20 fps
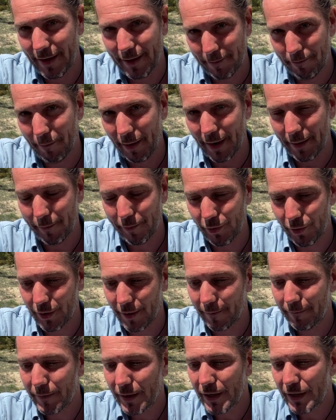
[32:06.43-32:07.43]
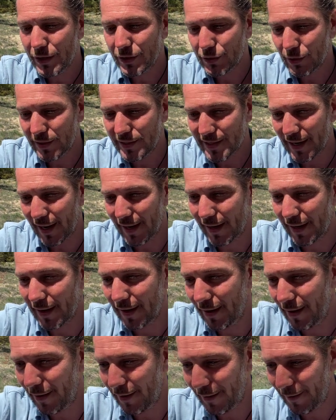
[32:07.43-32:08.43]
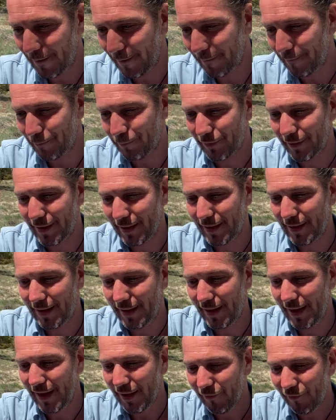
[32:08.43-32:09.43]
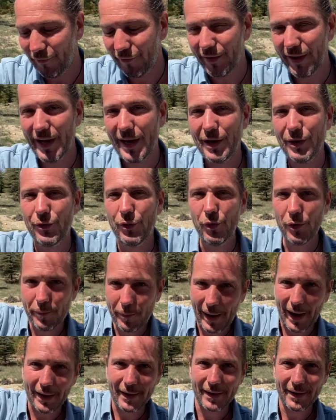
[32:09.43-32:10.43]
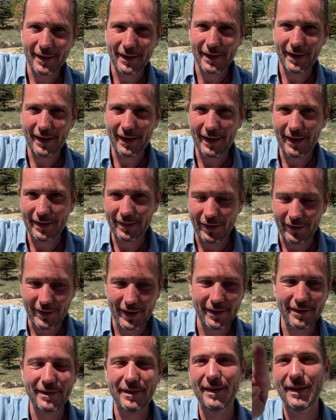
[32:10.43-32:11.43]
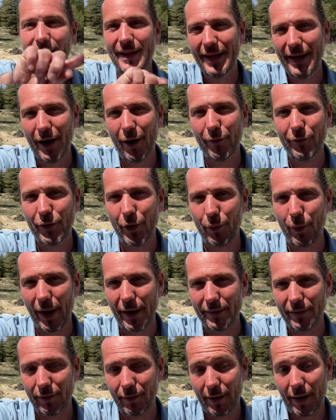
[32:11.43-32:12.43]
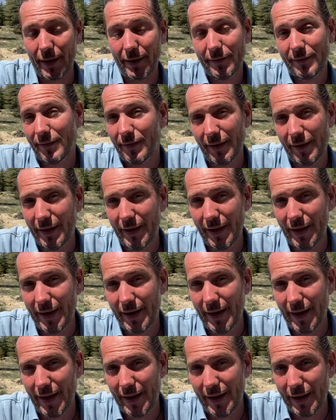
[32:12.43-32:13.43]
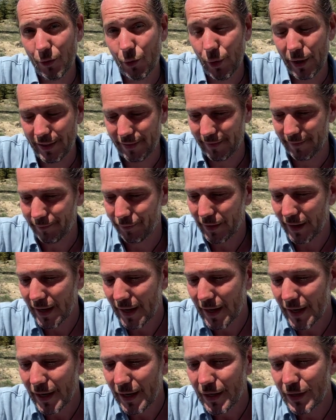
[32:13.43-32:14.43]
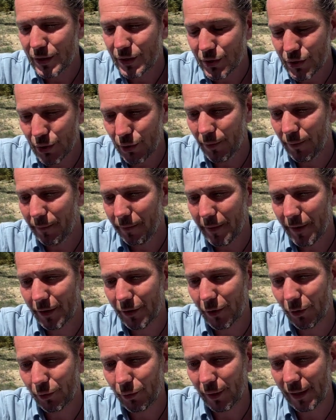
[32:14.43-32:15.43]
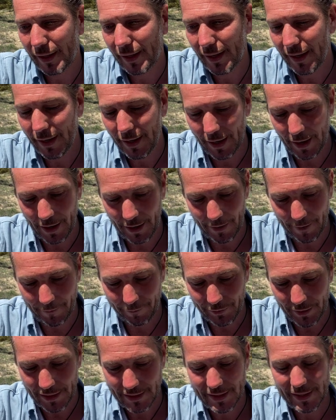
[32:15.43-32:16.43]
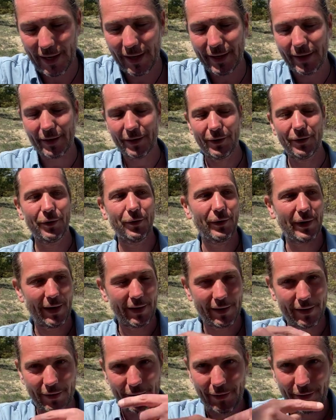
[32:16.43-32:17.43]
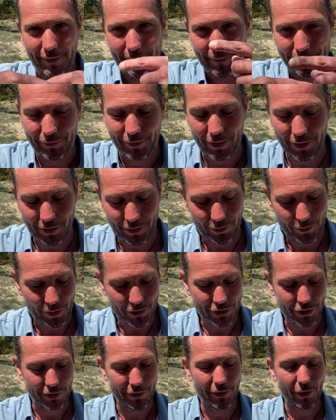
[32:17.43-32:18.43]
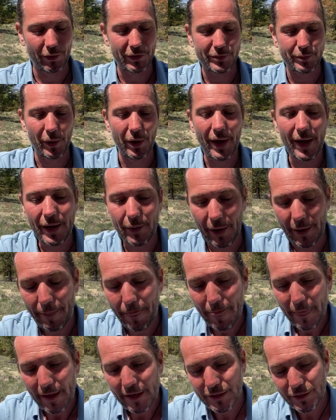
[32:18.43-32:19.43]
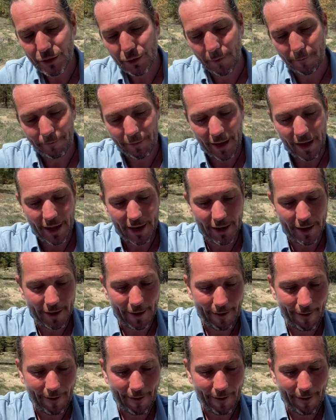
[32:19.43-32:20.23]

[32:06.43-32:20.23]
my book. So it's like if he took back the destiny of the writer as he quit. So concretely, it's like, you know, like Russian dolls. But anyway, so, and